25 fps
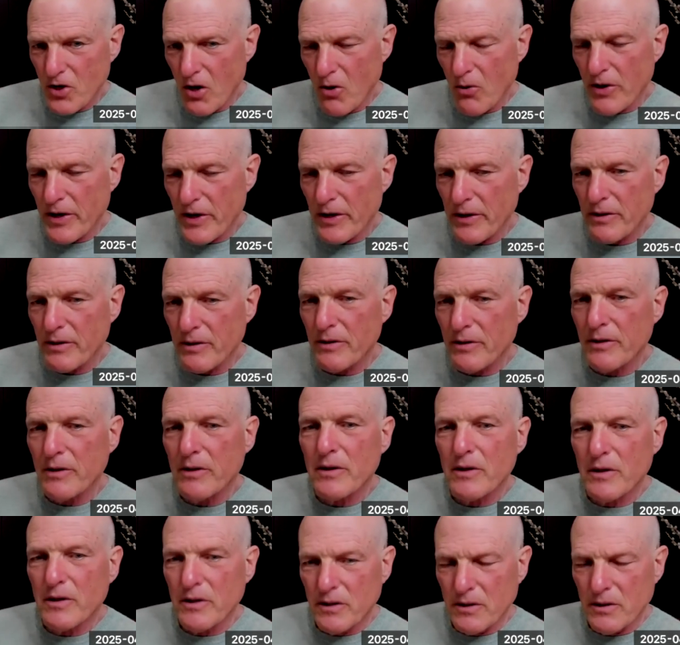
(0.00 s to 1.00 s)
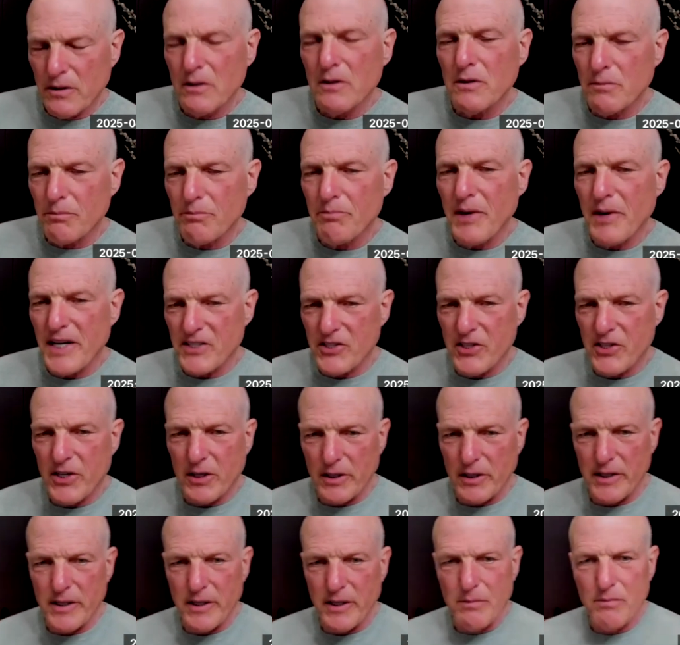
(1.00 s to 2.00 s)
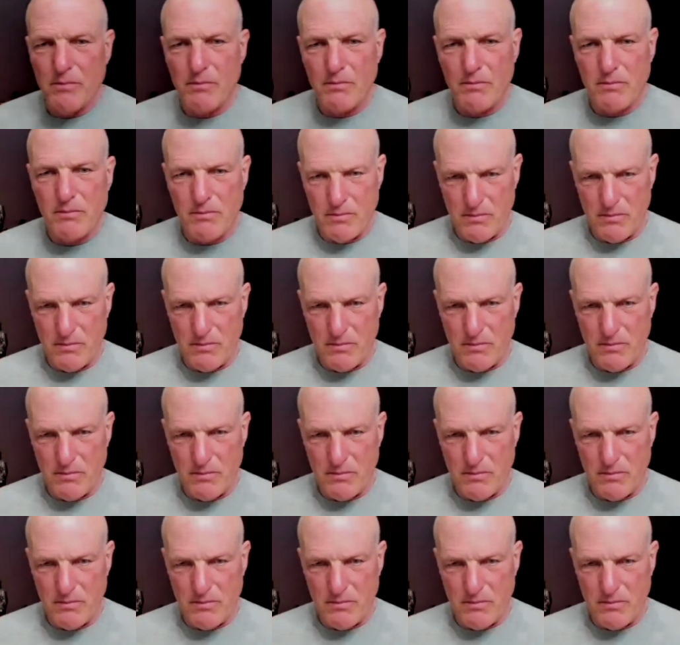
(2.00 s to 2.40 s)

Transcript: know it basically